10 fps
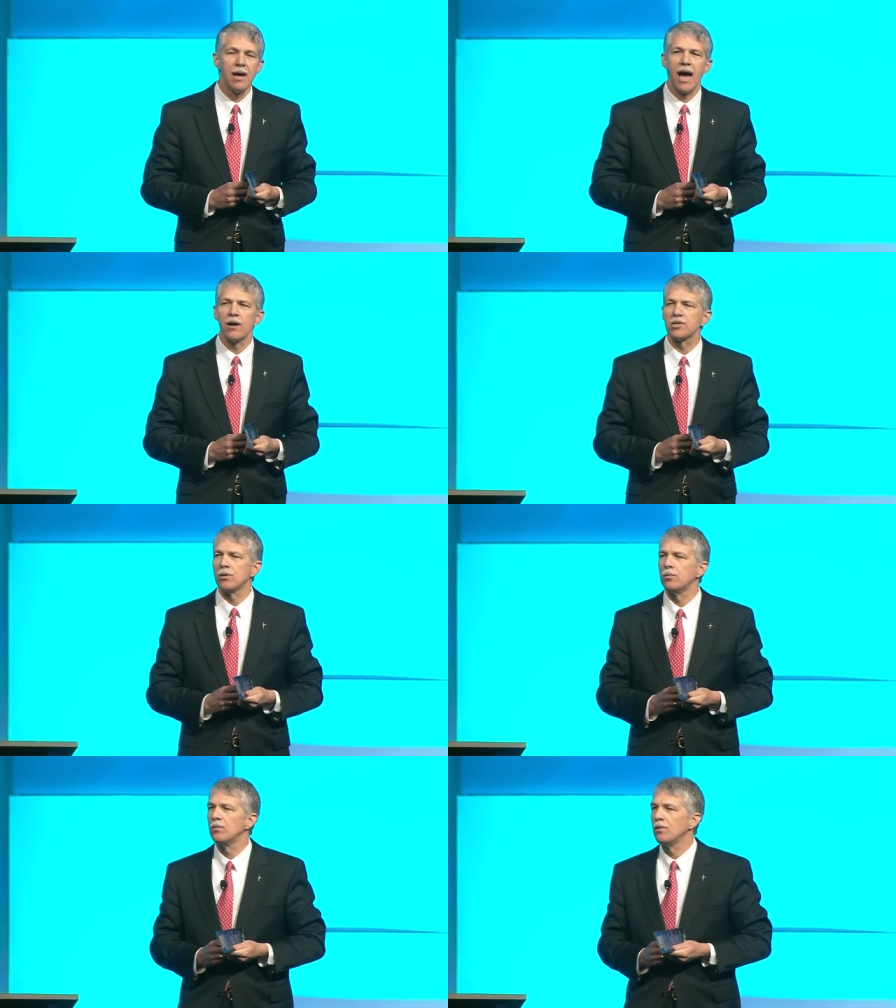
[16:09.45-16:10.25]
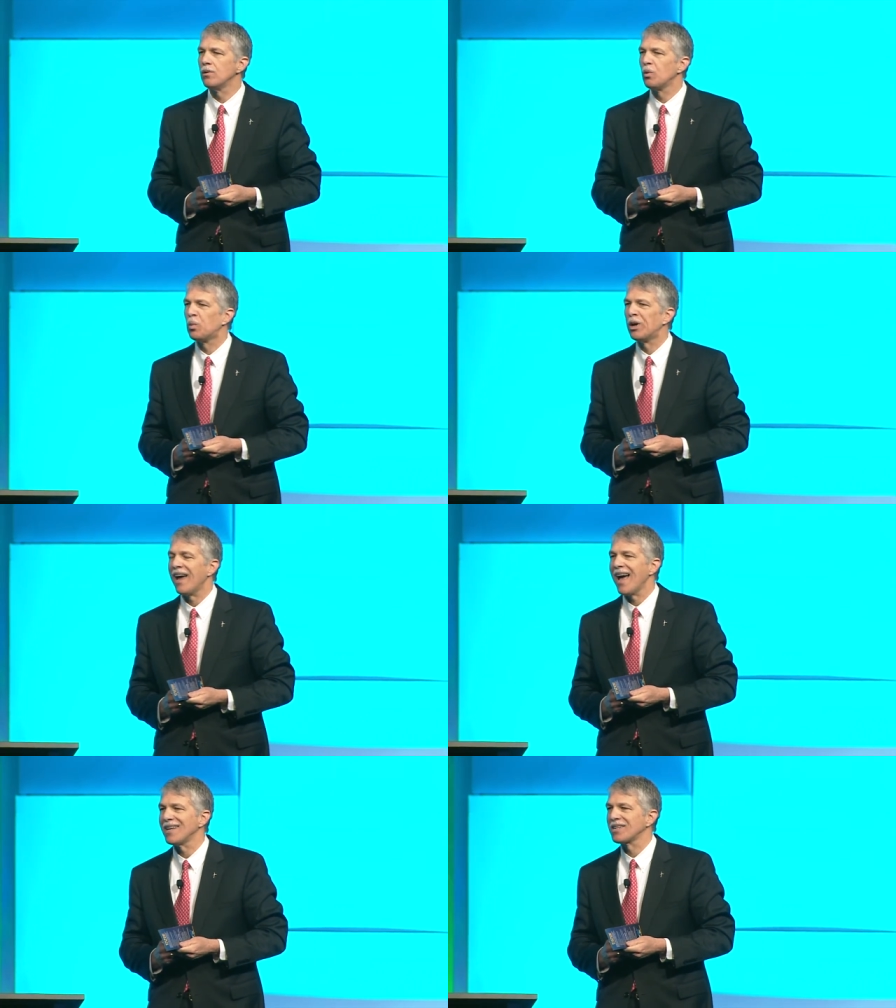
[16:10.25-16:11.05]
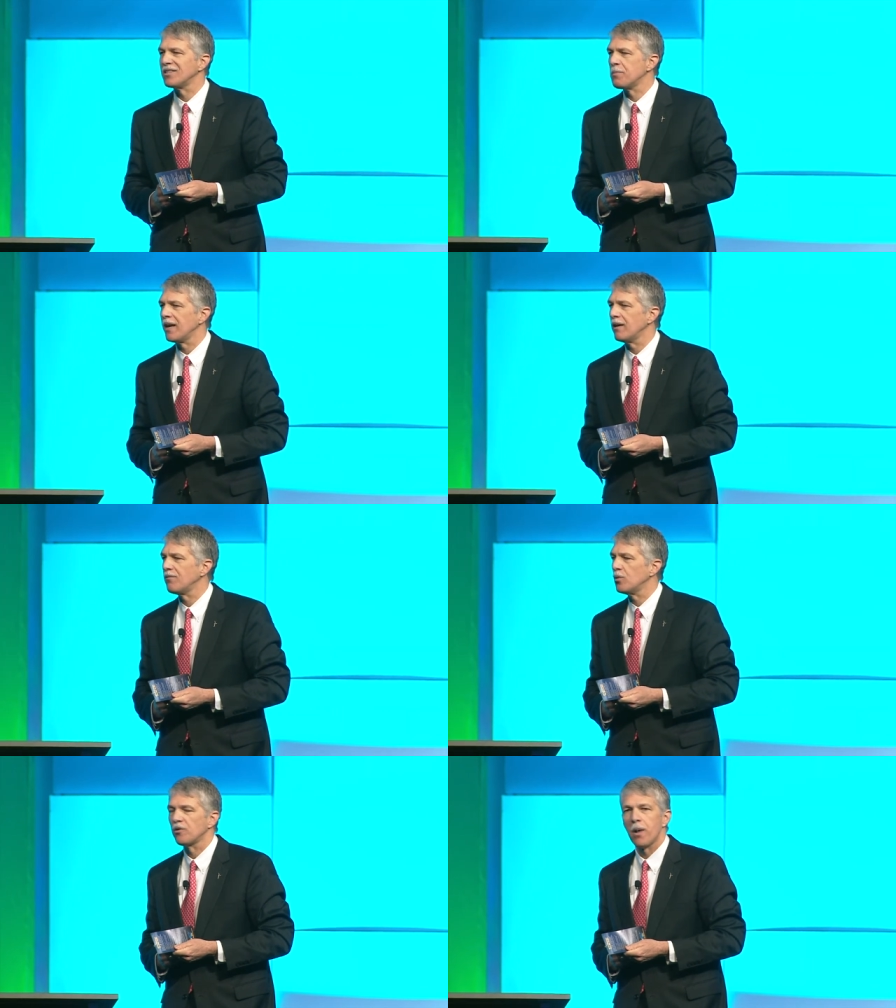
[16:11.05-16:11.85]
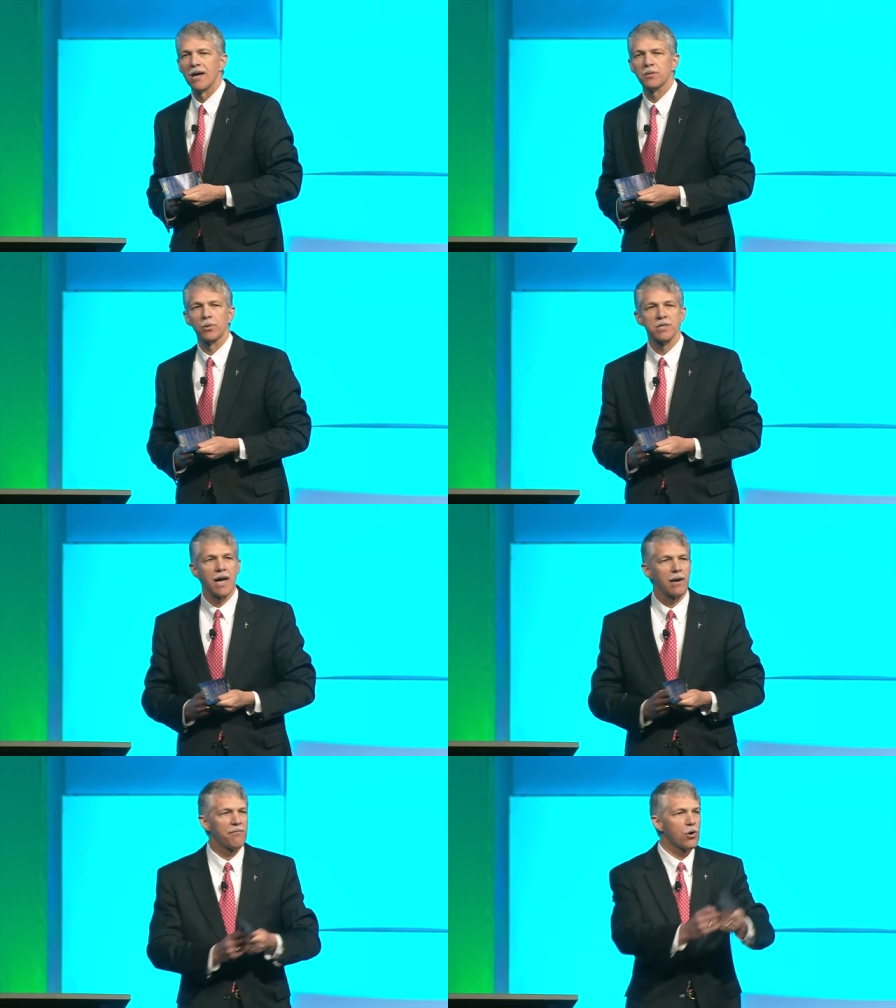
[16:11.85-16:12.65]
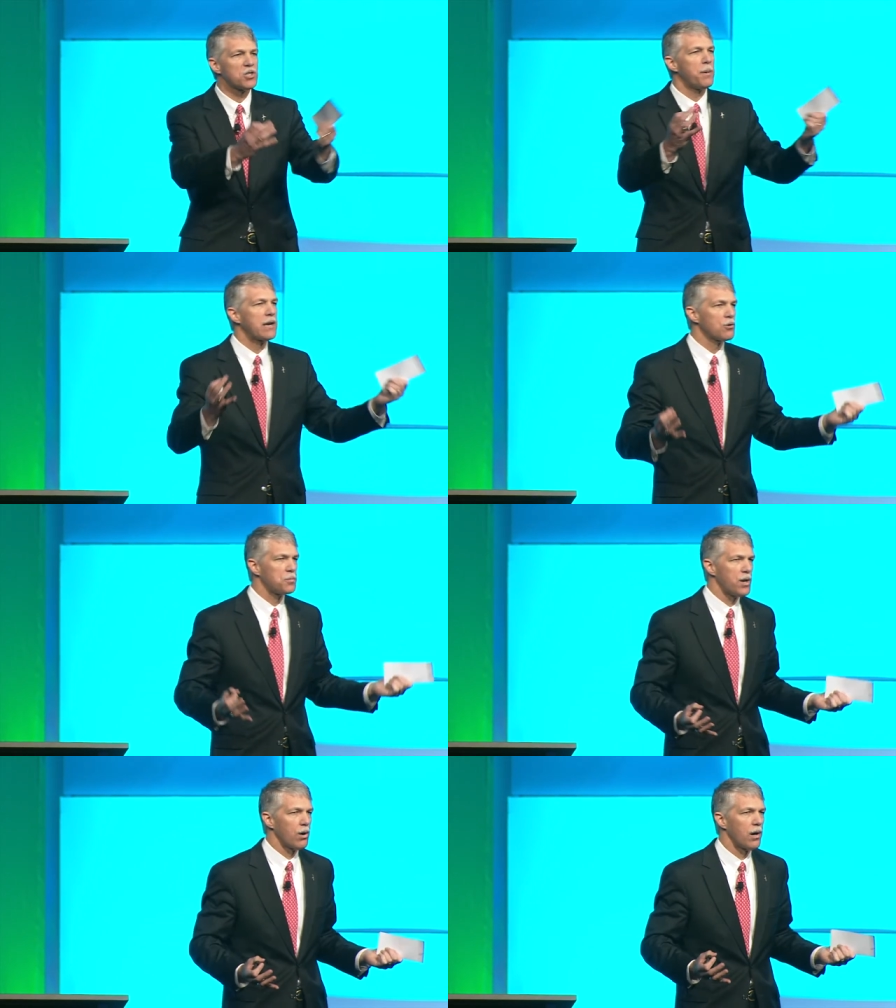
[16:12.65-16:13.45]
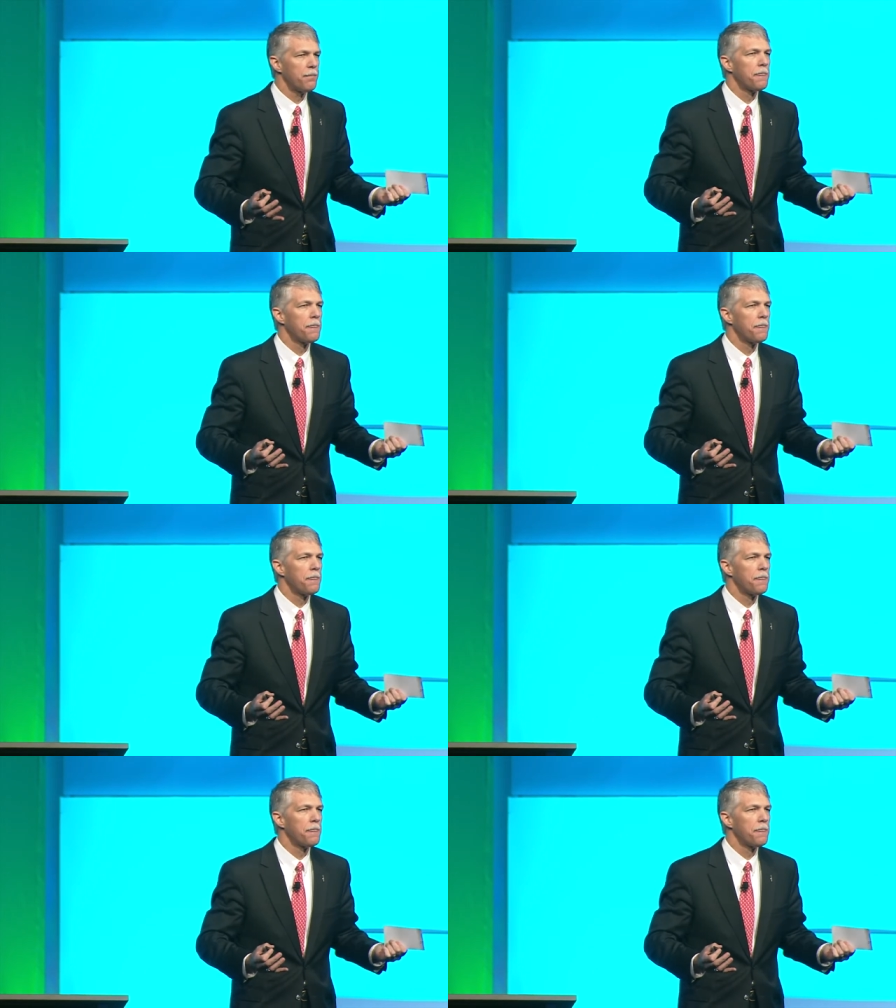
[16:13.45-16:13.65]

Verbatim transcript: I also would ask as many of you as possible to sign up for our Speakers Bureau